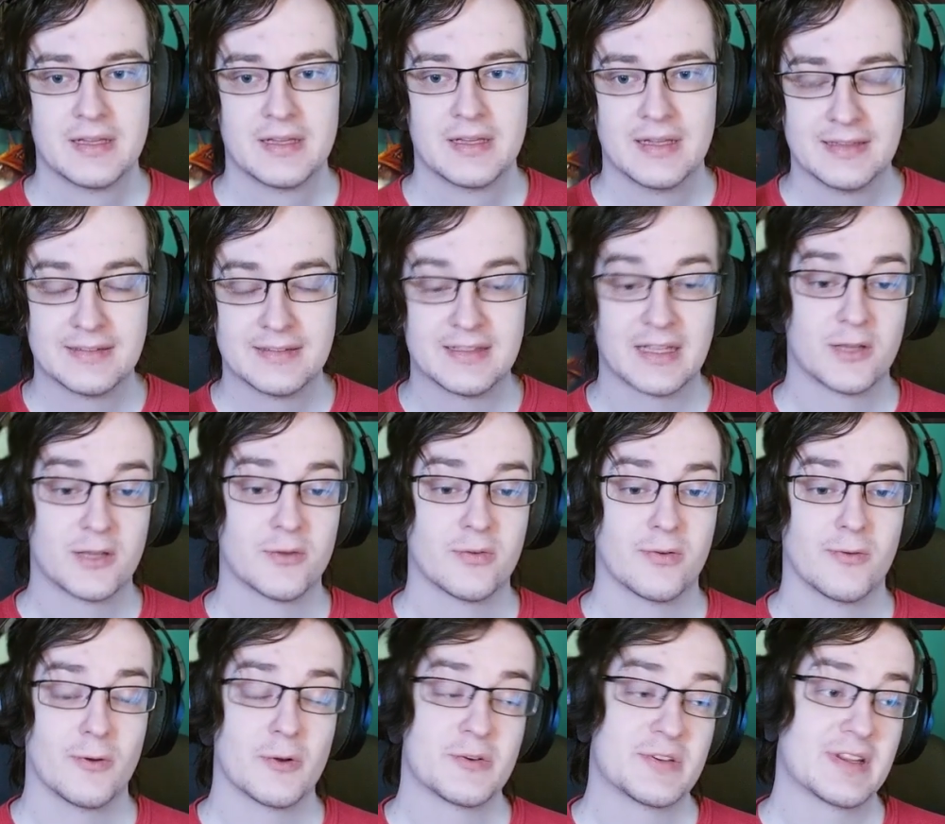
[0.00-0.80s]
Thank you for
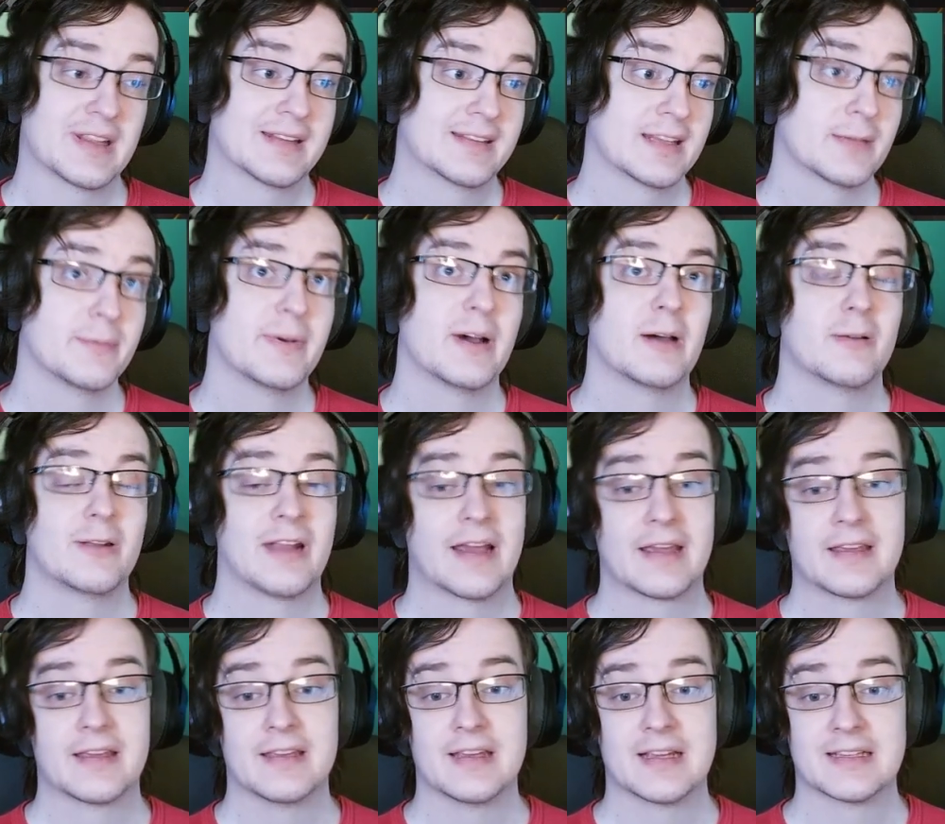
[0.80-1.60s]
watching, think about
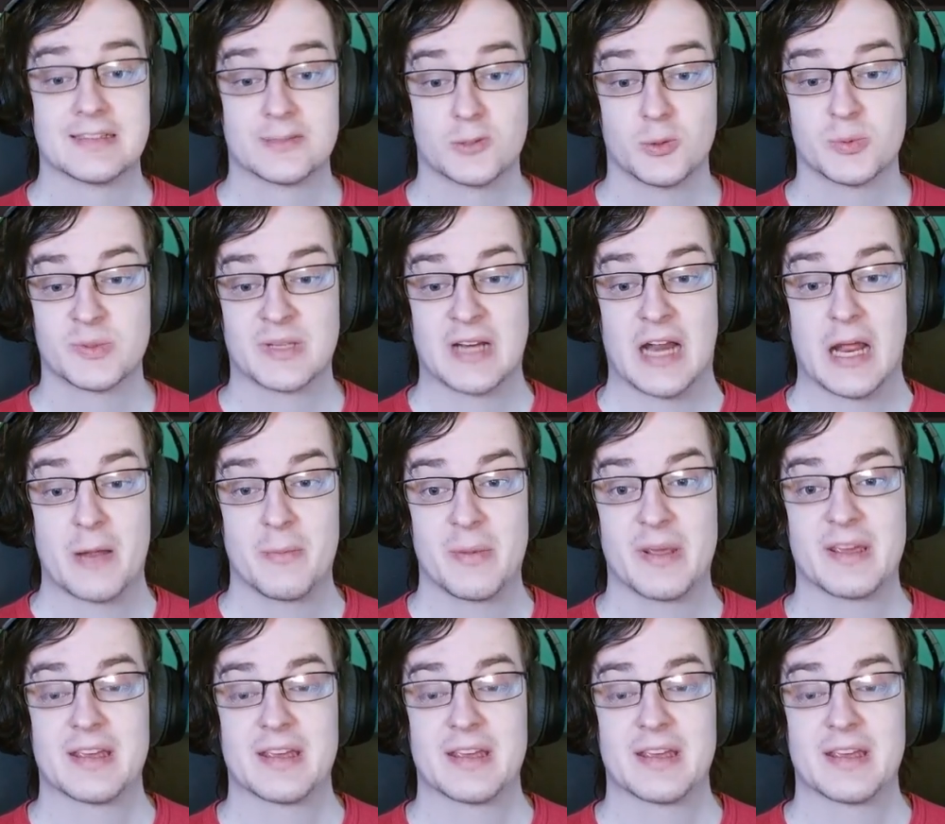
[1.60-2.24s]
liking and subscribing,